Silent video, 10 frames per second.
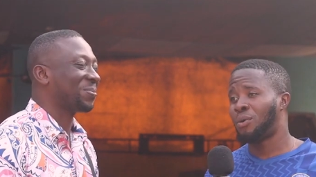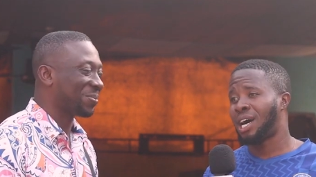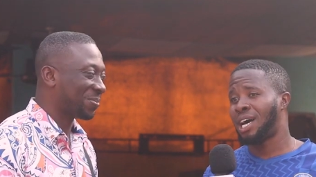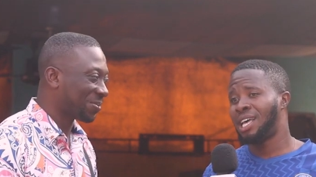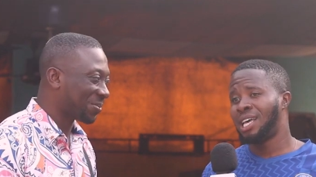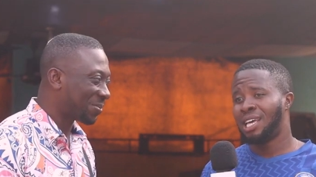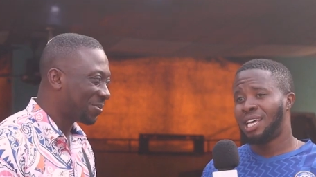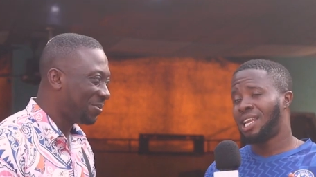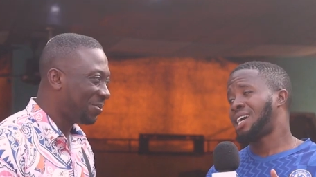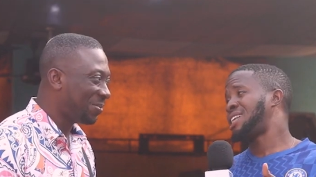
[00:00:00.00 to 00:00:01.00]
Speaker 1: our
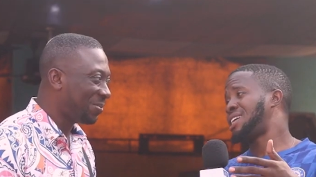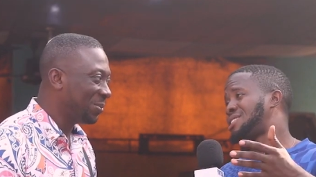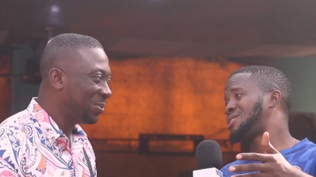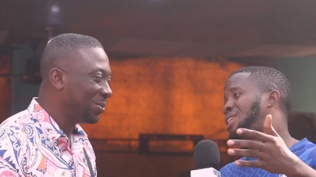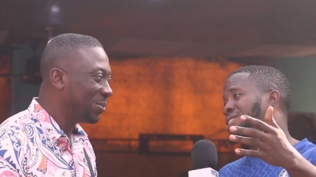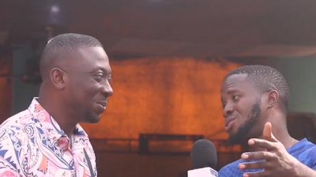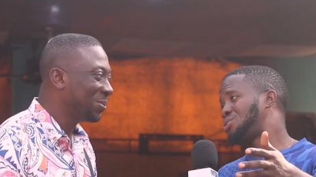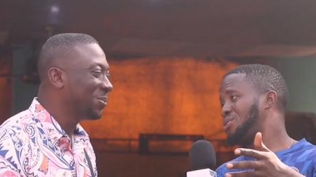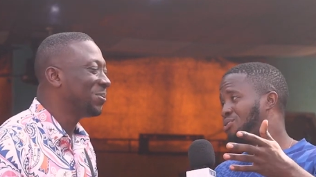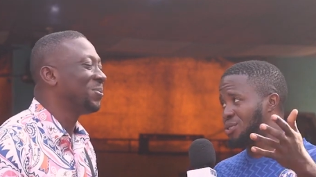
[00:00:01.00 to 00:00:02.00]
lackadaisical
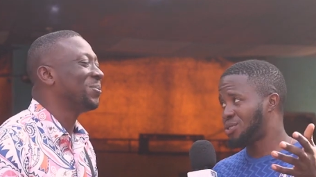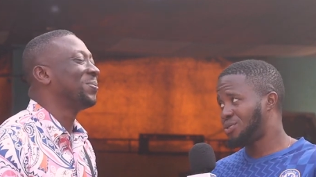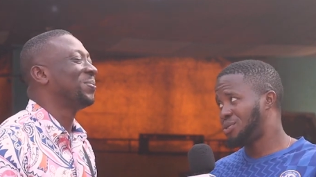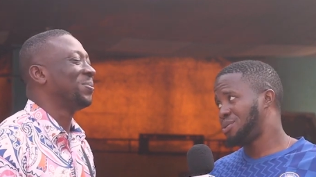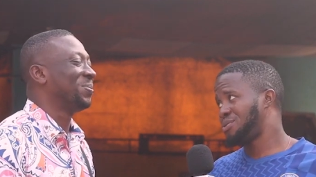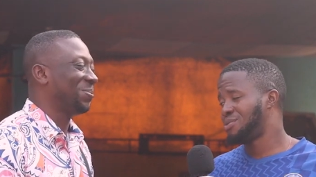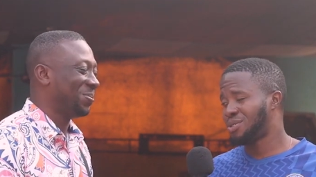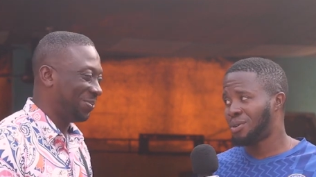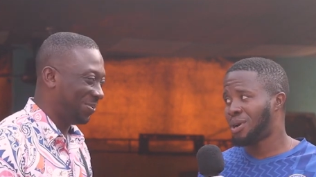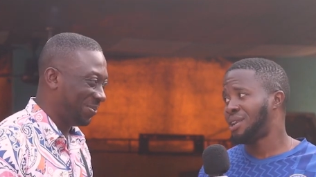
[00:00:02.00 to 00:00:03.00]
attitude in front of goal.
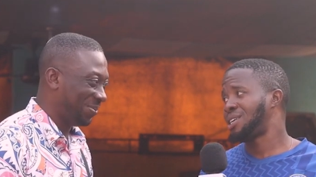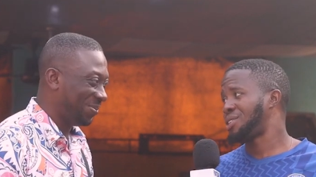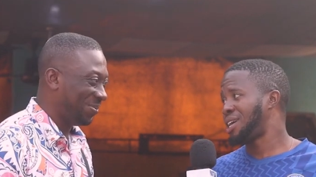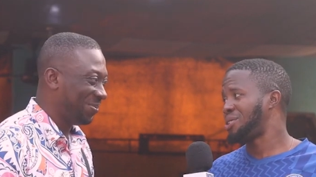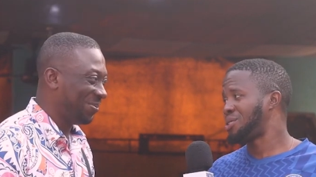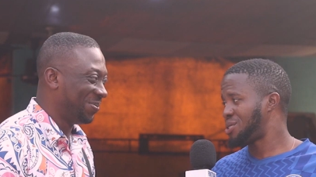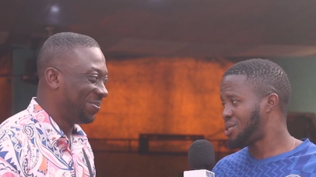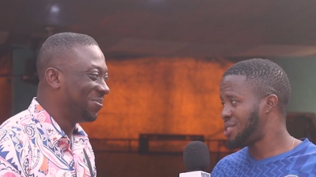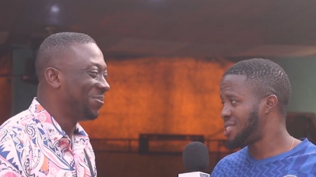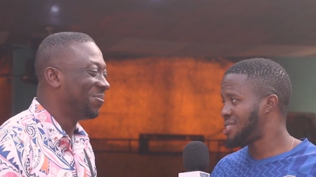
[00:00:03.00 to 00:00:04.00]
So I would like to get your thoughts
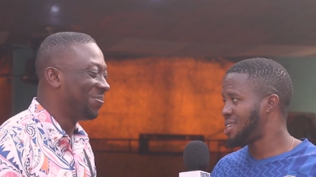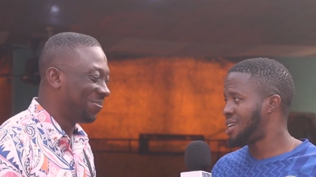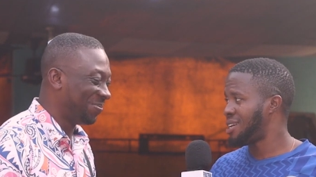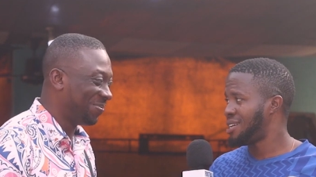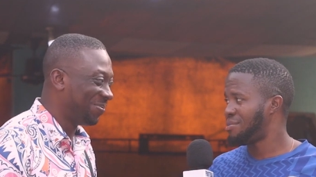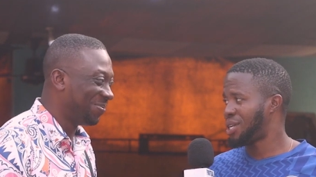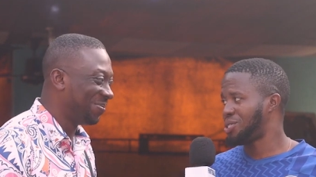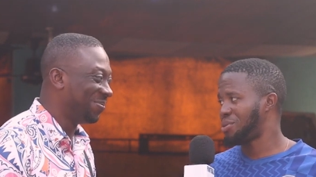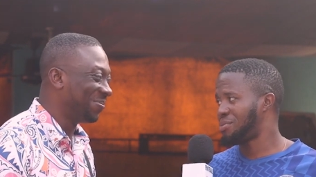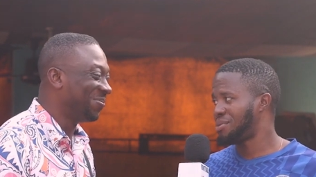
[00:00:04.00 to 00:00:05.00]
on this uh,
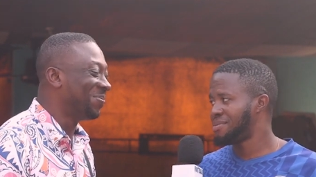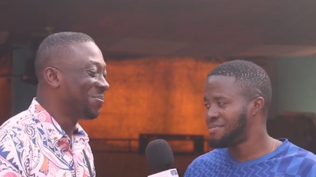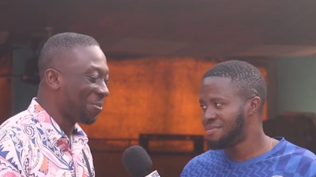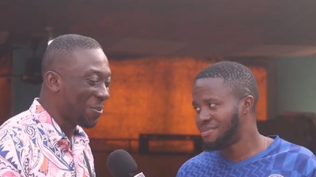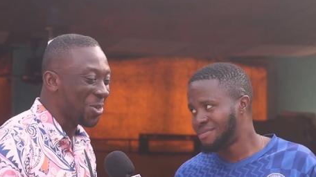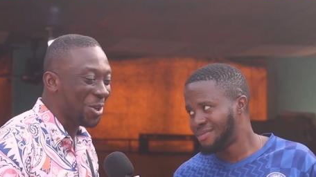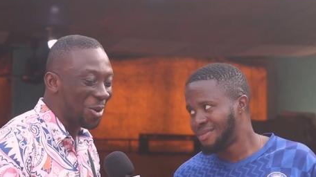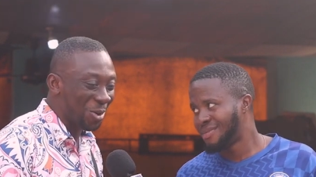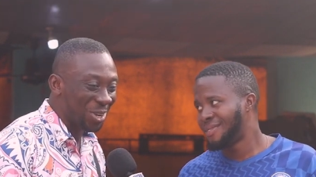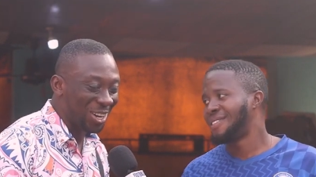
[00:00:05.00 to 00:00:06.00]
matchup.
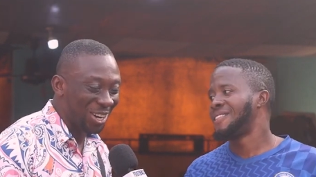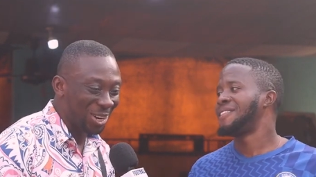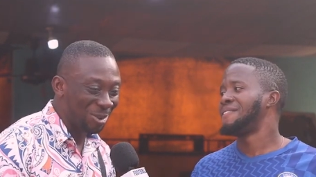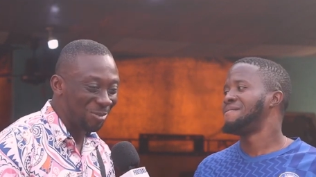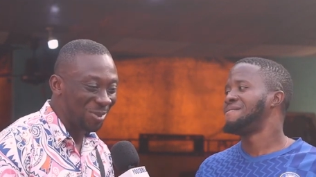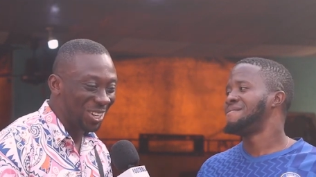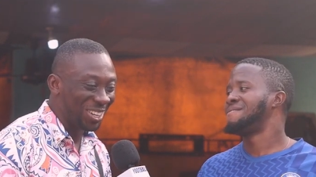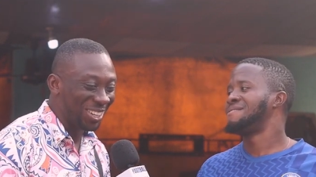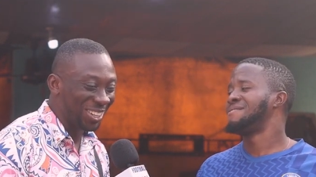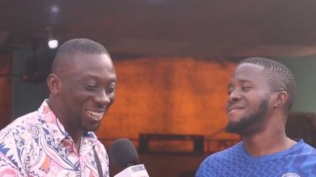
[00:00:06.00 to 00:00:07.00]
Speaker 2: Okay, um,
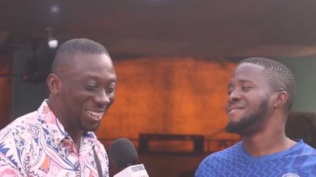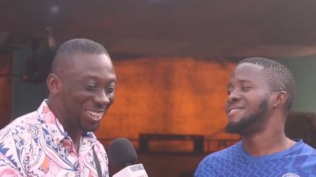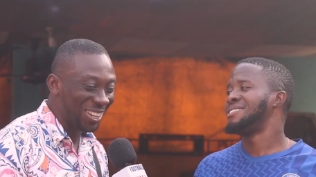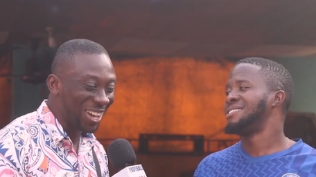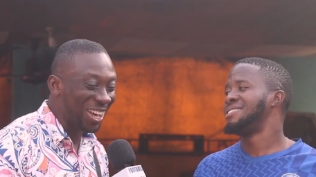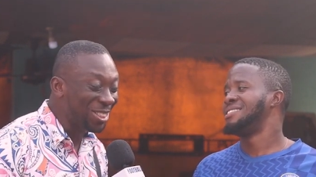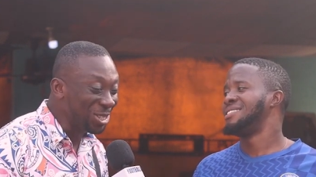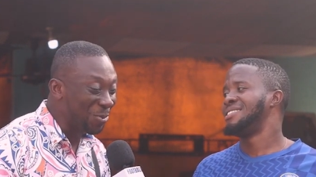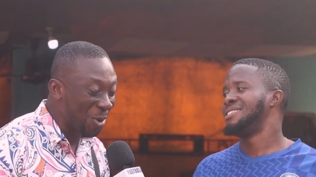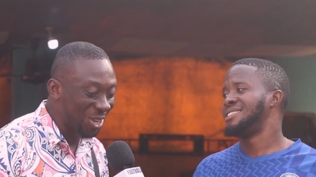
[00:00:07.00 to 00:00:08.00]
uh, at
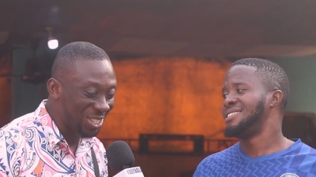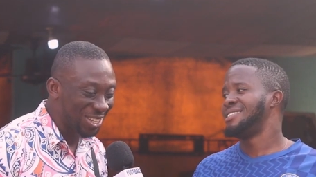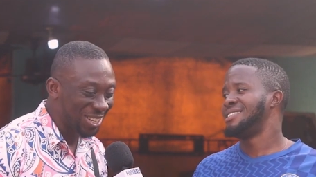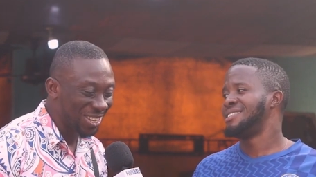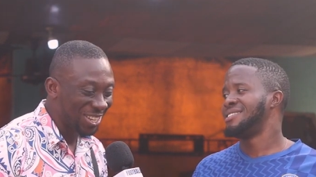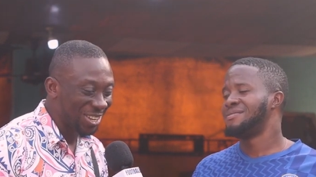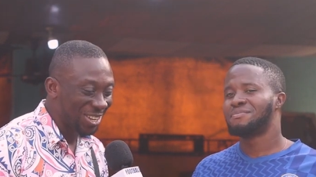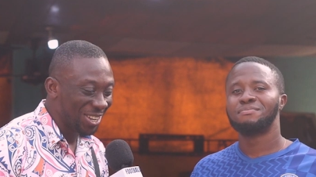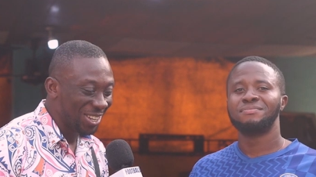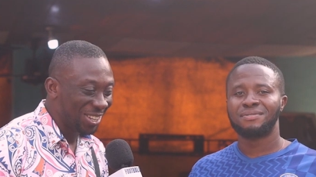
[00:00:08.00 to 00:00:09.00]
this point,
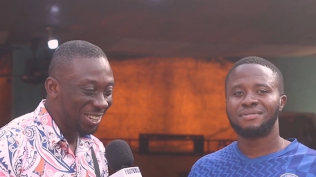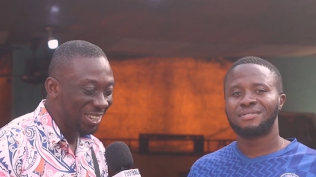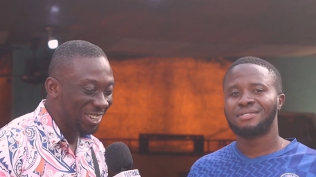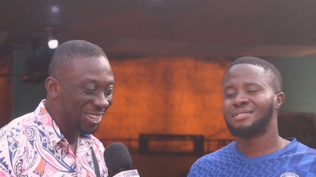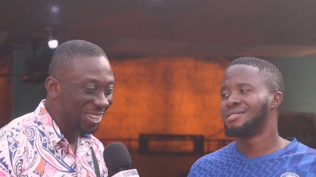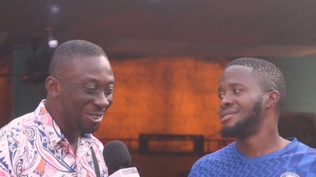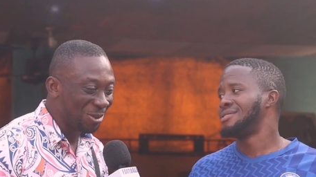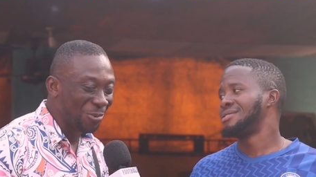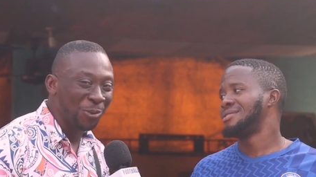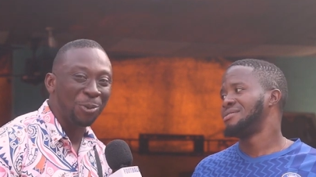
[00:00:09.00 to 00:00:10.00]

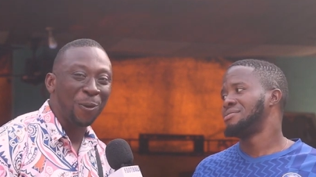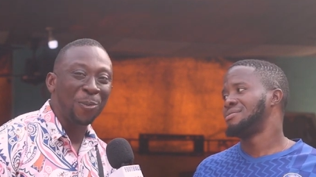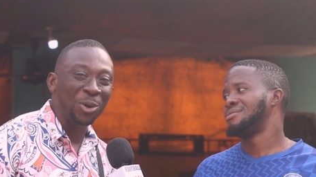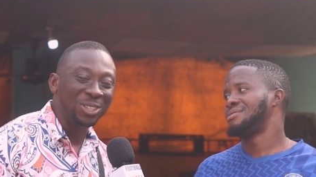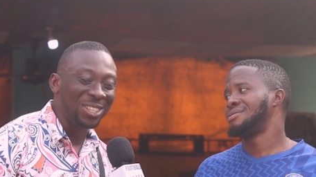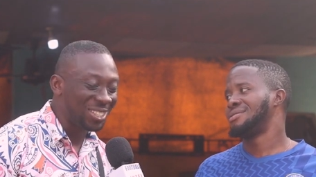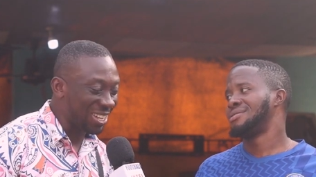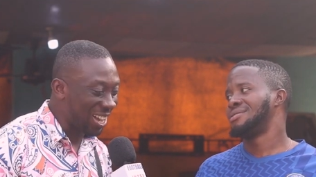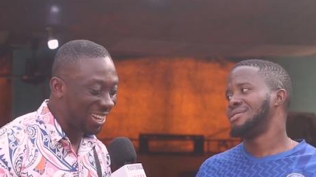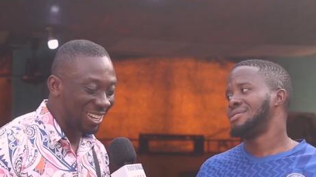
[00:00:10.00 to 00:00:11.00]
football pundits
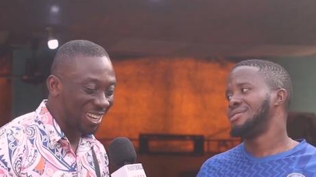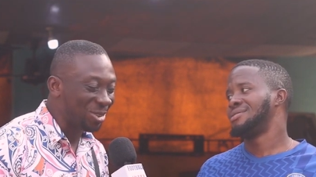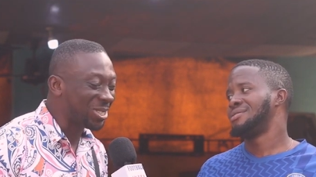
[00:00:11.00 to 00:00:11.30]
and uh,